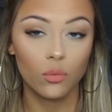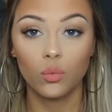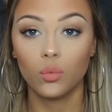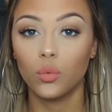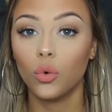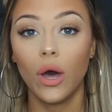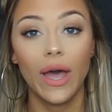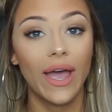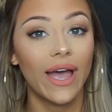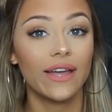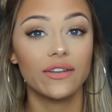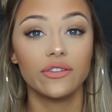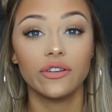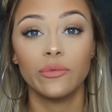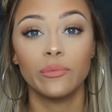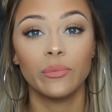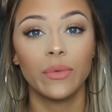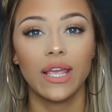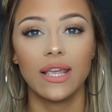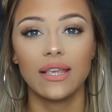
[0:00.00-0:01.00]
what I had
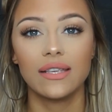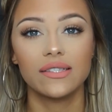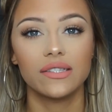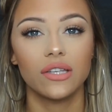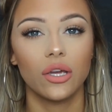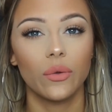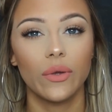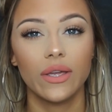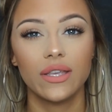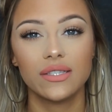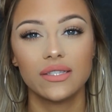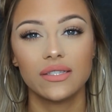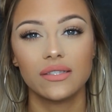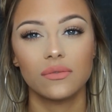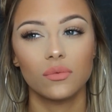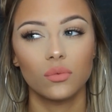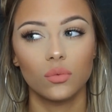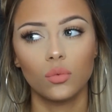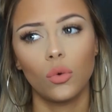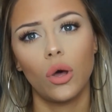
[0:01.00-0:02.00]
on me, so
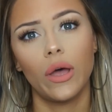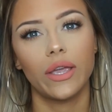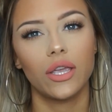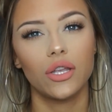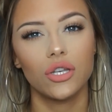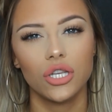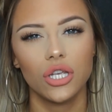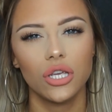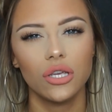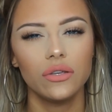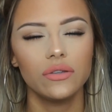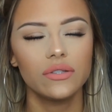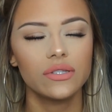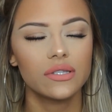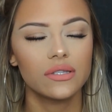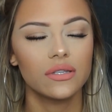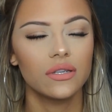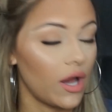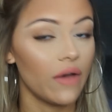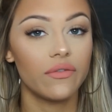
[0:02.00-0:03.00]
it's what I could
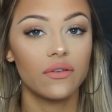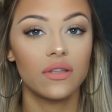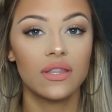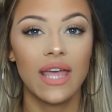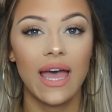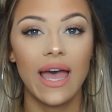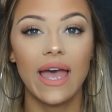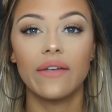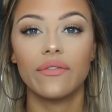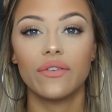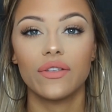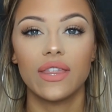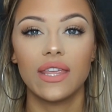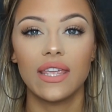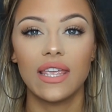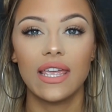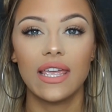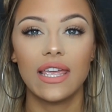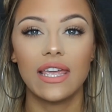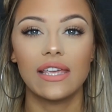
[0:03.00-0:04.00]
use. Other than that,
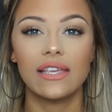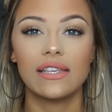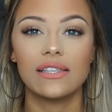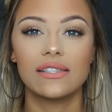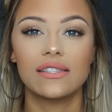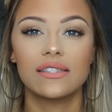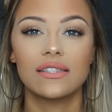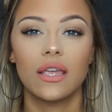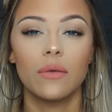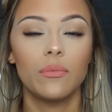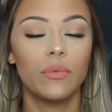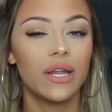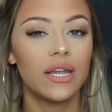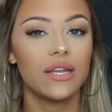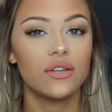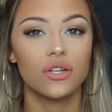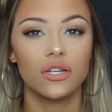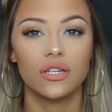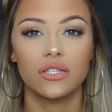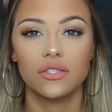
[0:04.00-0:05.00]
everything is completely
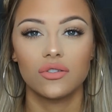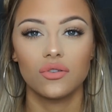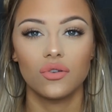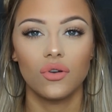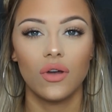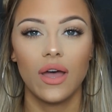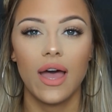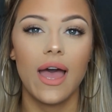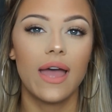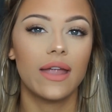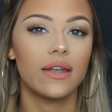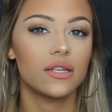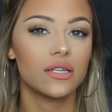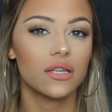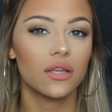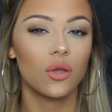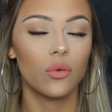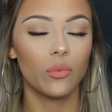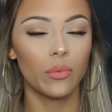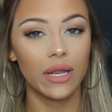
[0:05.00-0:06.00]
drugstore and
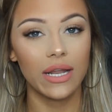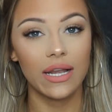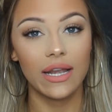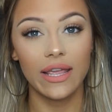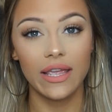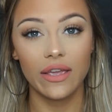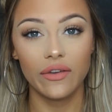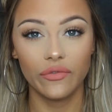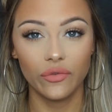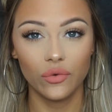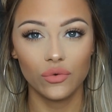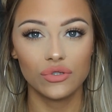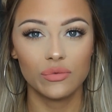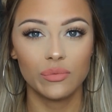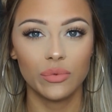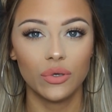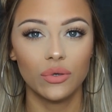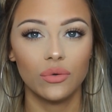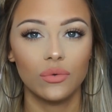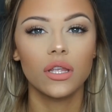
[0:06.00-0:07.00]
completely
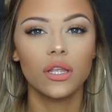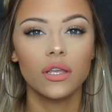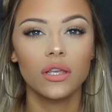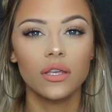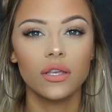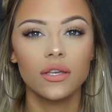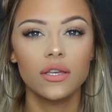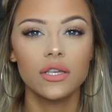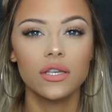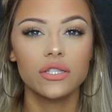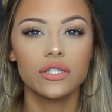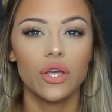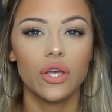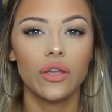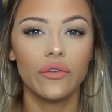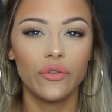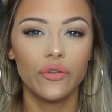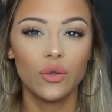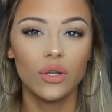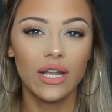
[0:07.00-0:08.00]
affordable. So
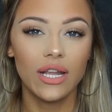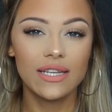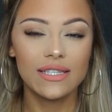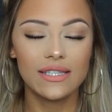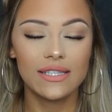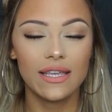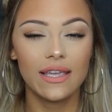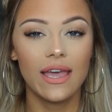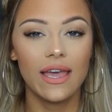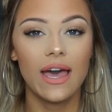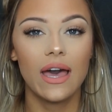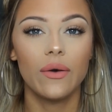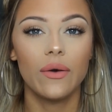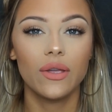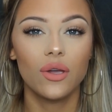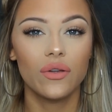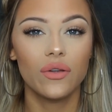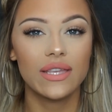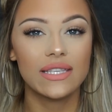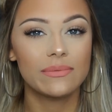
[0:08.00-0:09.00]
if you would like to see how I
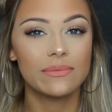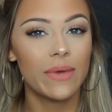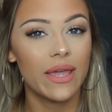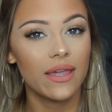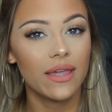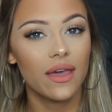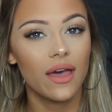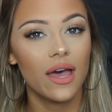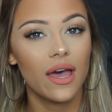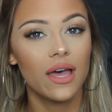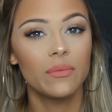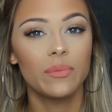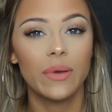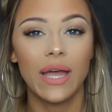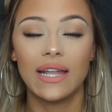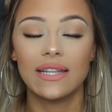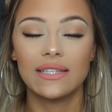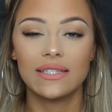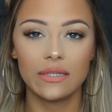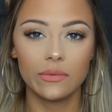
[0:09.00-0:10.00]
got this makeup
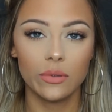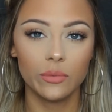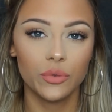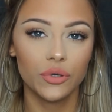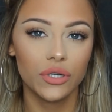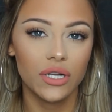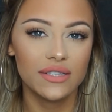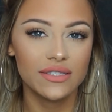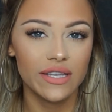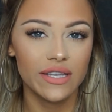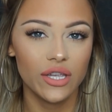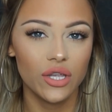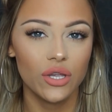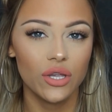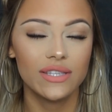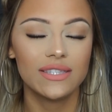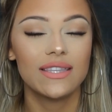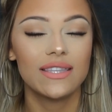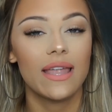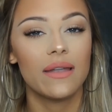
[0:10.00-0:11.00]
and see what products I
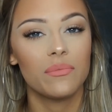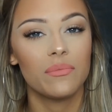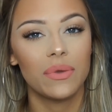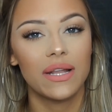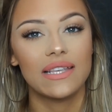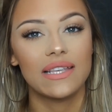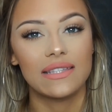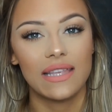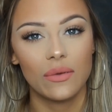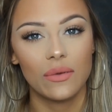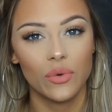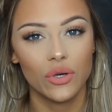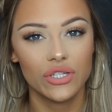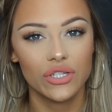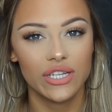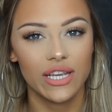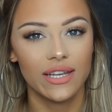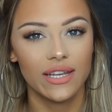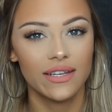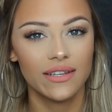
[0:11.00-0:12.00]
use, then please keep
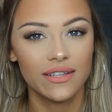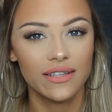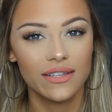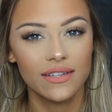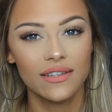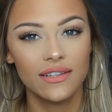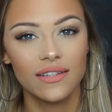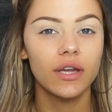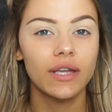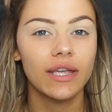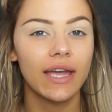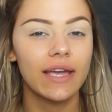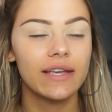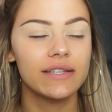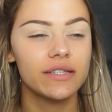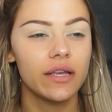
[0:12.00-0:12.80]
watching. Okay,